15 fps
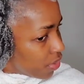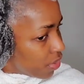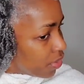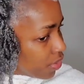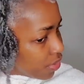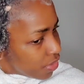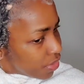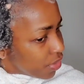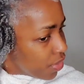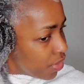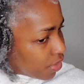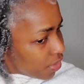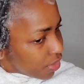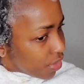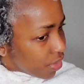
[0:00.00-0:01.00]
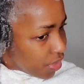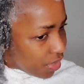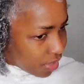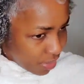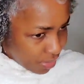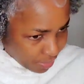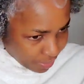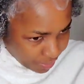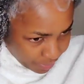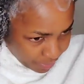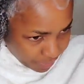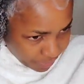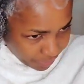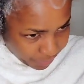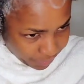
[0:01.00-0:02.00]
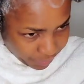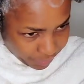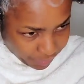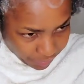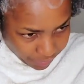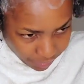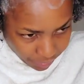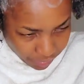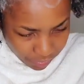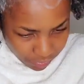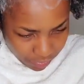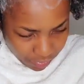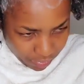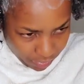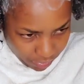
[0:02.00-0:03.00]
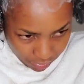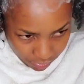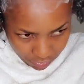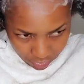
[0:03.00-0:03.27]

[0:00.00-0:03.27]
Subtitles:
Nothing is said.